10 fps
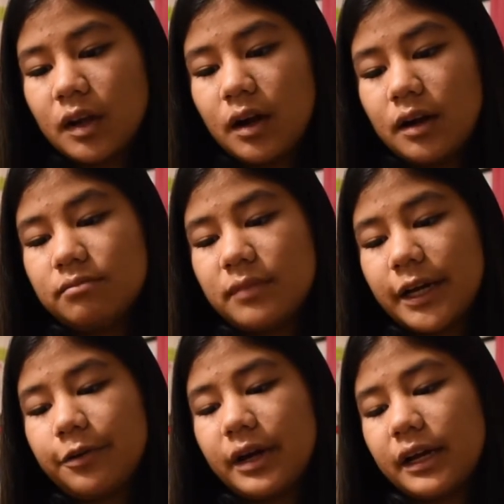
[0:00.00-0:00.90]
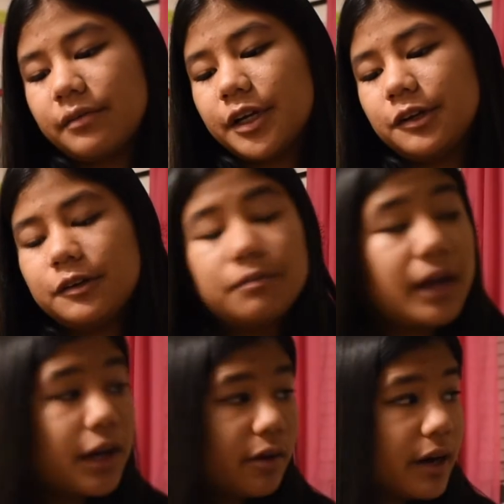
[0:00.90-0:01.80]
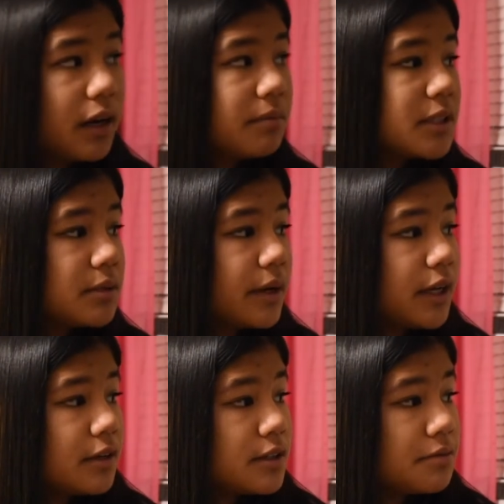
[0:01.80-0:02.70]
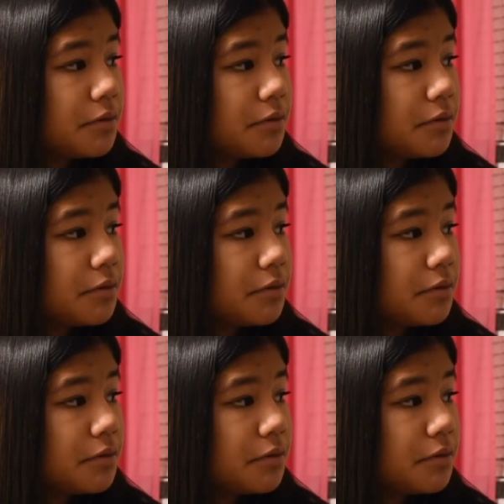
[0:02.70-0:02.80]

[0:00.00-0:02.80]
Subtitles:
My aquarium, this is what I use